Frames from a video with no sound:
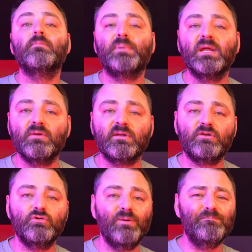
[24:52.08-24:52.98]
of pedals
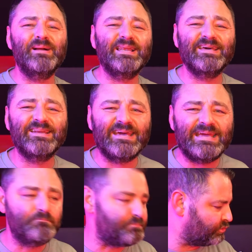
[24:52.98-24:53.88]
to 1 million
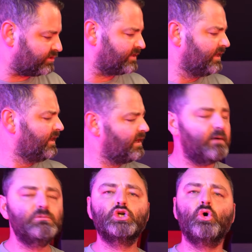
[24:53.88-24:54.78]
inputs.
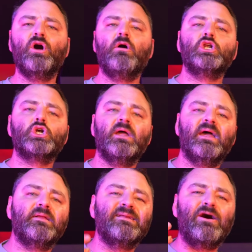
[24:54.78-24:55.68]
I'm sure Andre
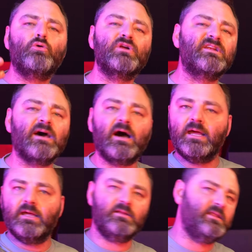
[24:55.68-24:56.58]
has now
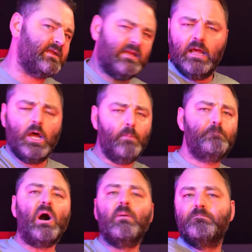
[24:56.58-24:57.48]
retired that
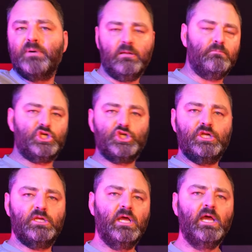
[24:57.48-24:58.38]
pumping
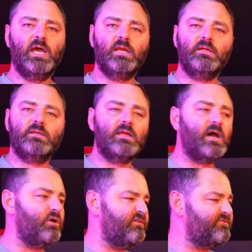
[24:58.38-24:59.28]
machine and is
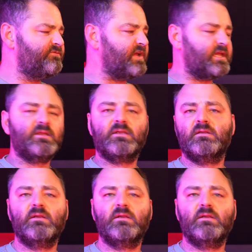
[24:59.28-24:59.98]
now fixed